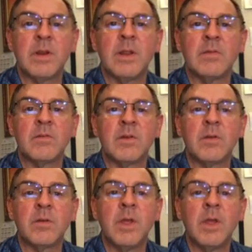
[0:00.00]
it
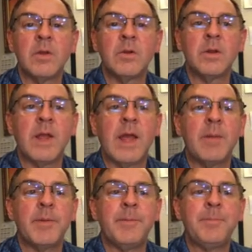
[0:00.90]
still could
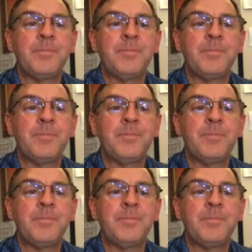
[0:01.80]
happen.